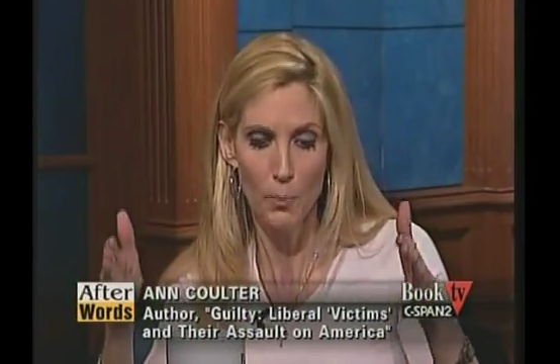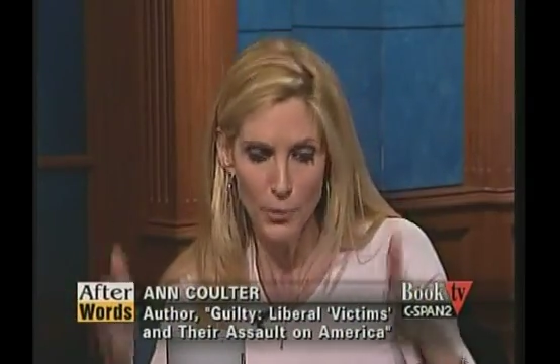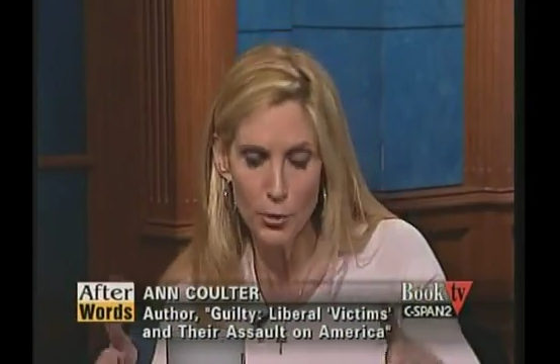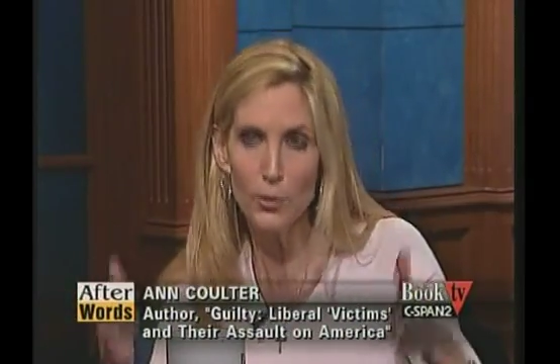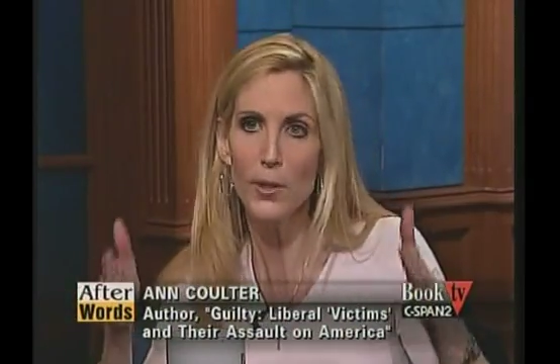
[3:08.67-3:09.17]

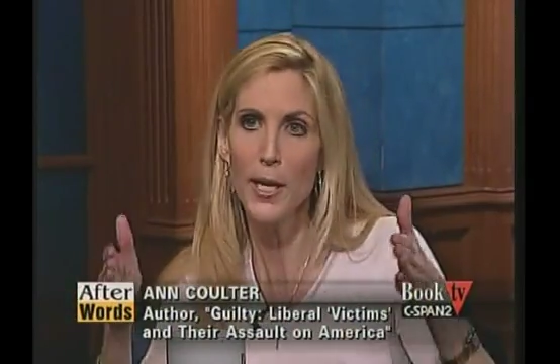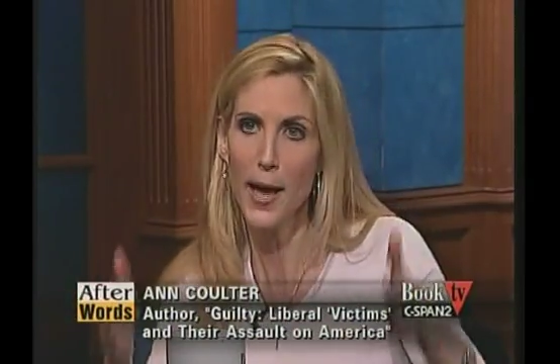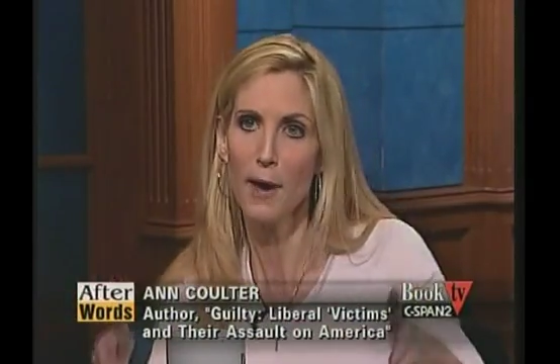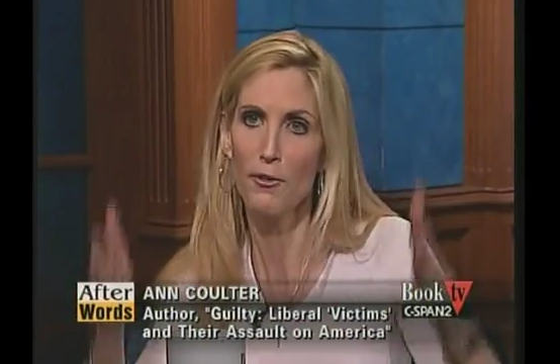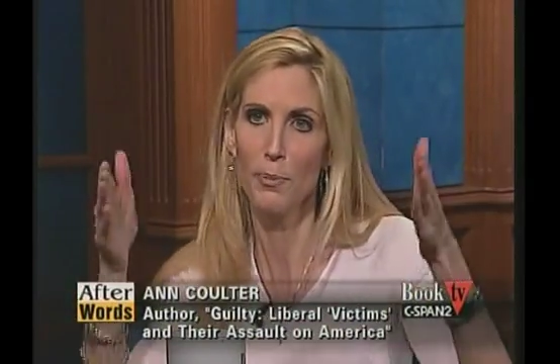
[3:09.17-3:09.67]
purely
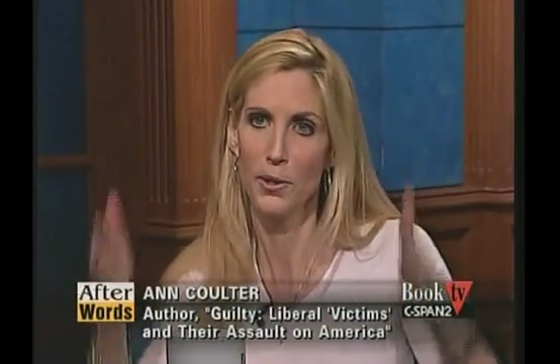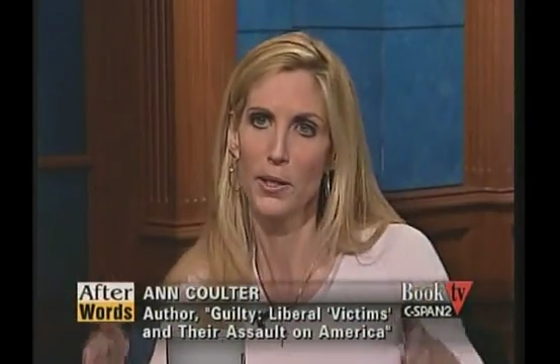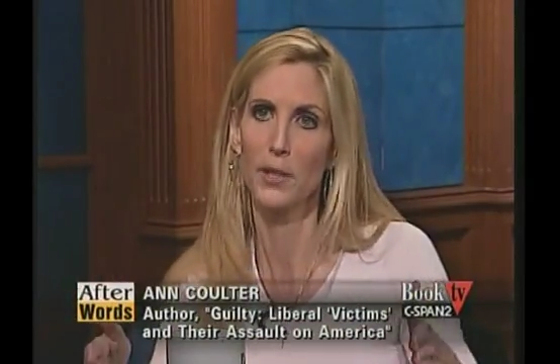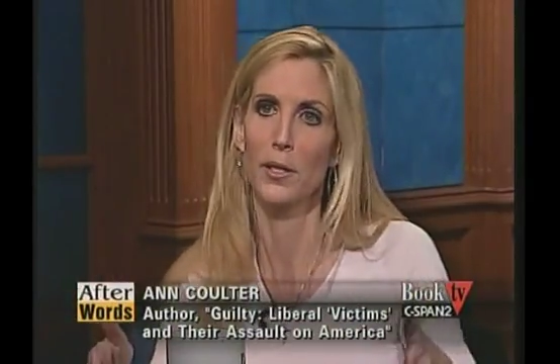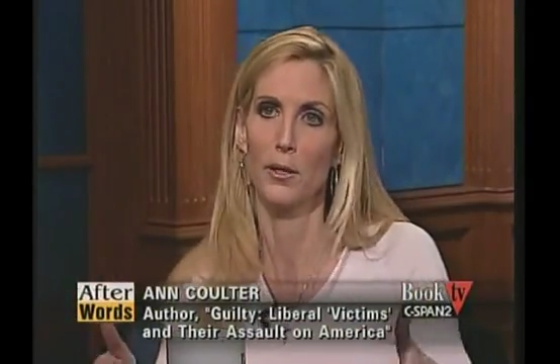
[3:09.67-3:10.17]
out of
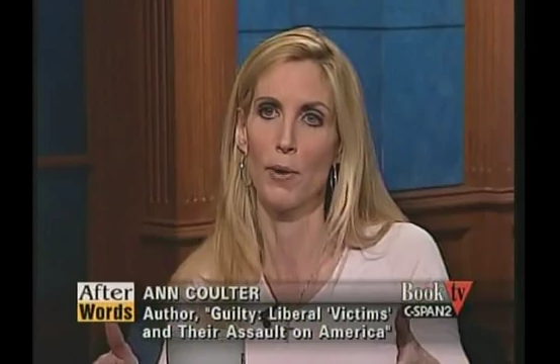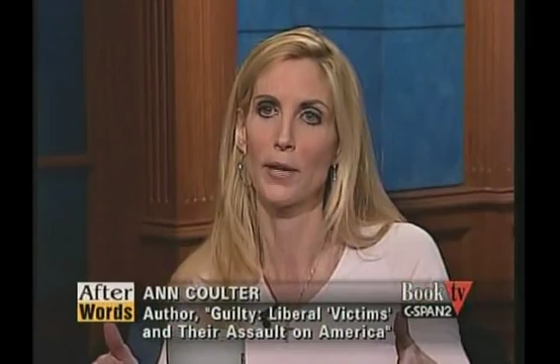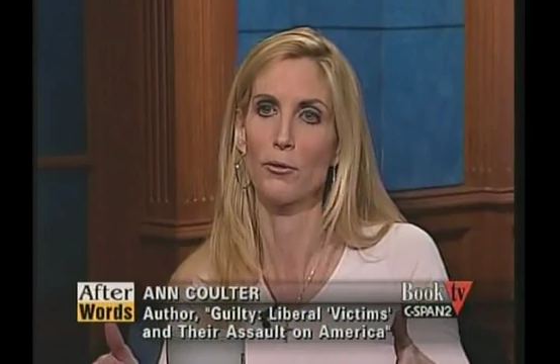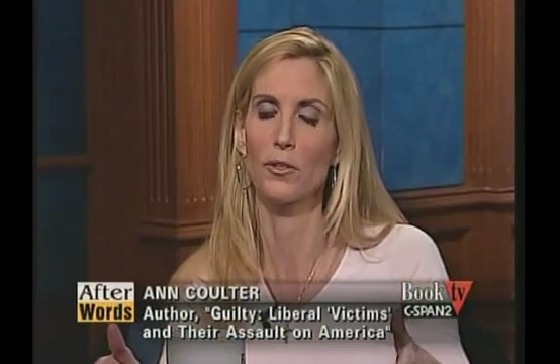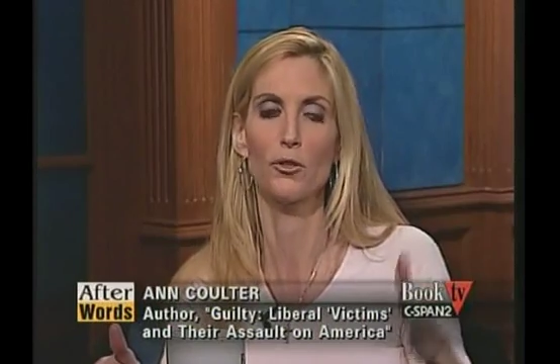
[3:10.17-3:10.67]
politically
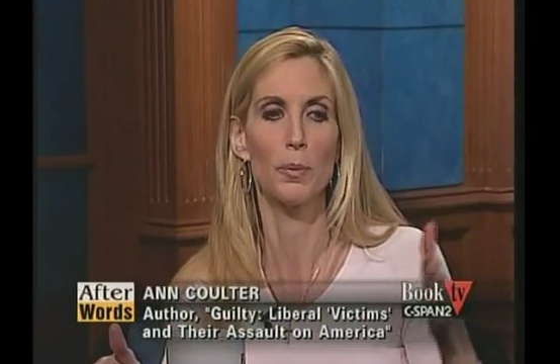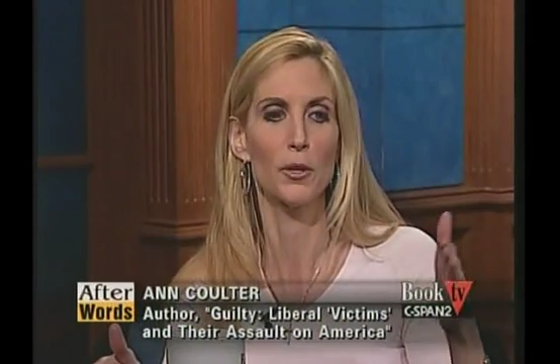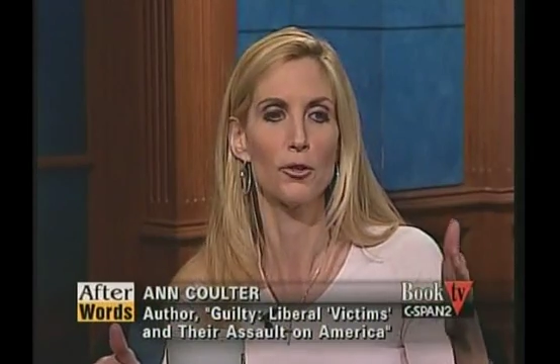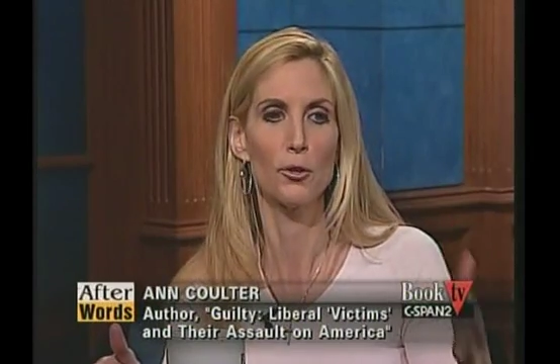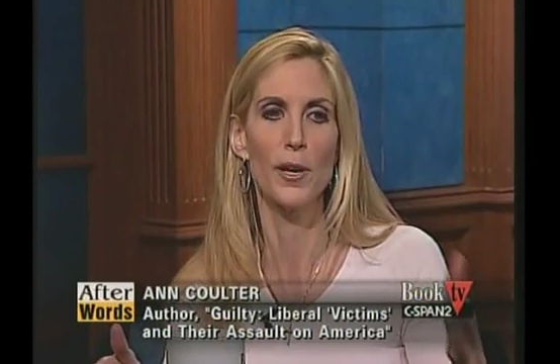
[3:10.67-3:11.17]
correct reasons,
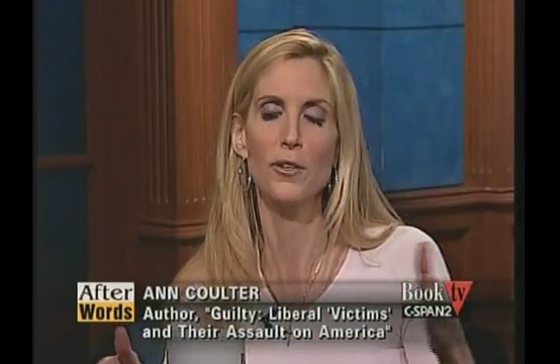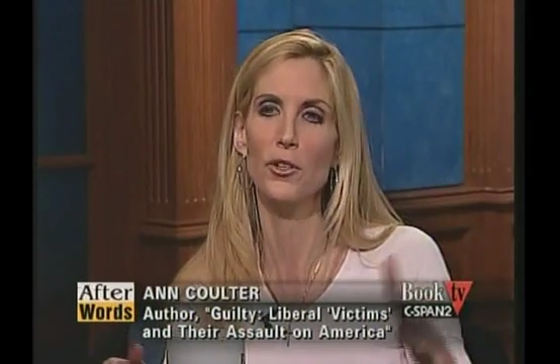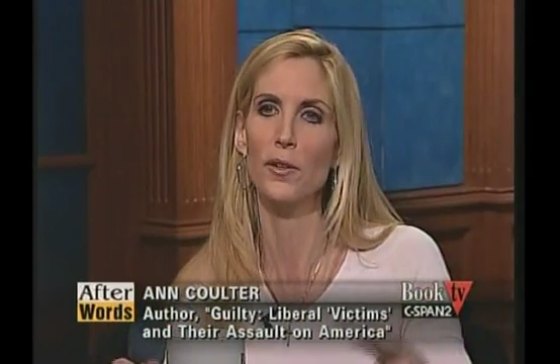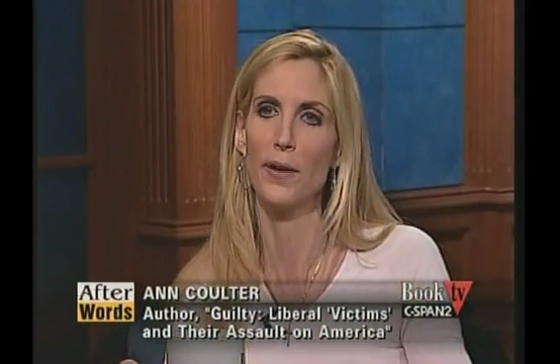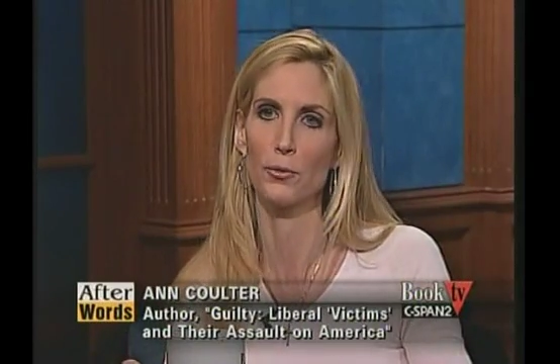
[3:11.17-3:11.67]
because the
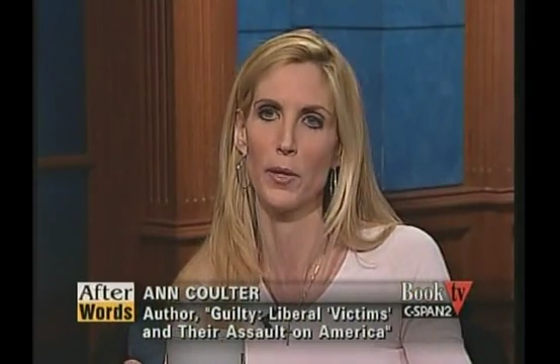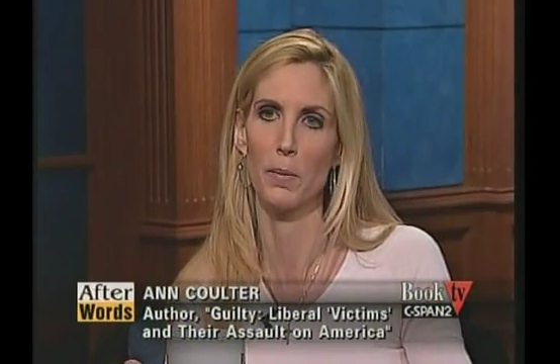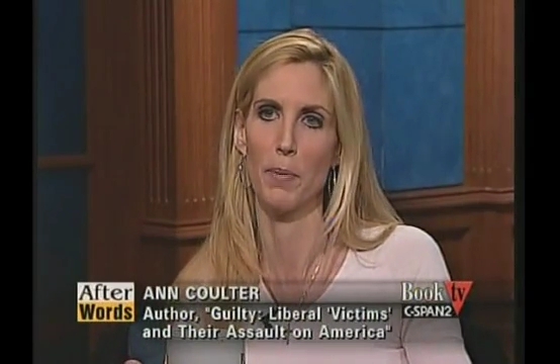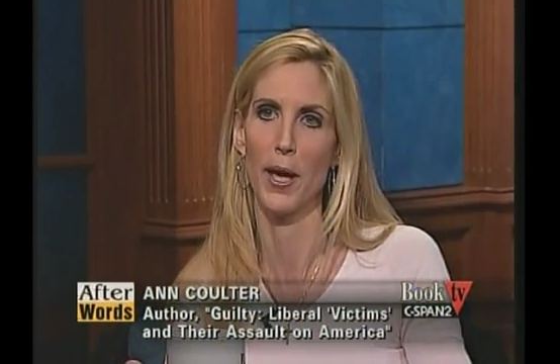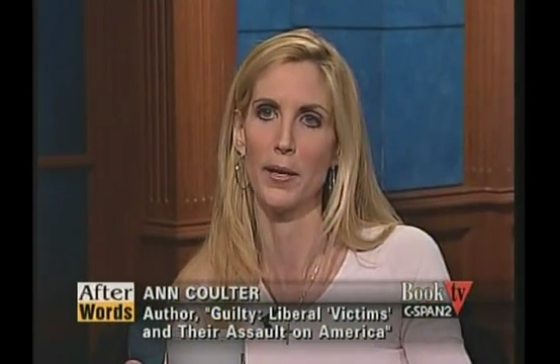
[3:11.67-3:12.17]
crazy
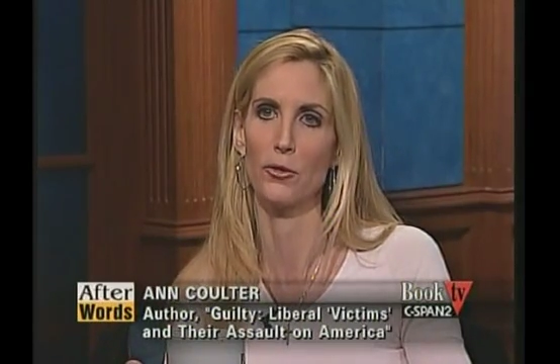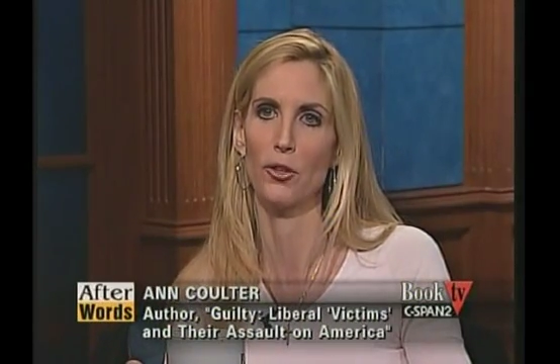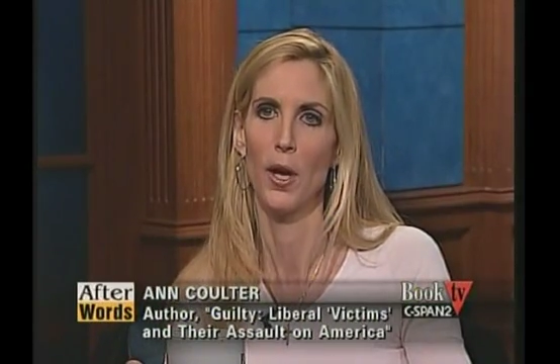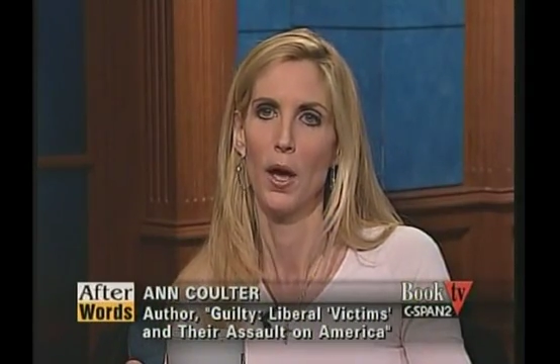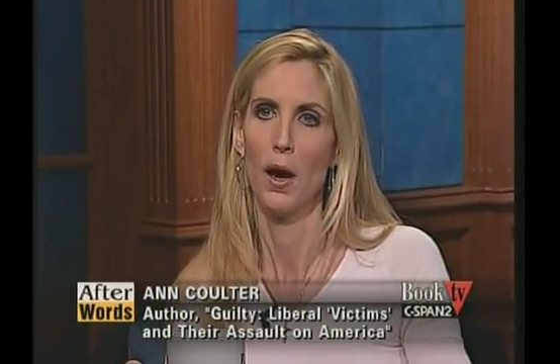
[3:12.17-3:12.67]
left-wing
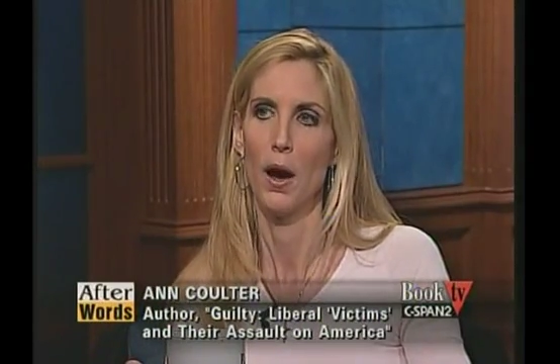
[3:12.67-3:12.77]
base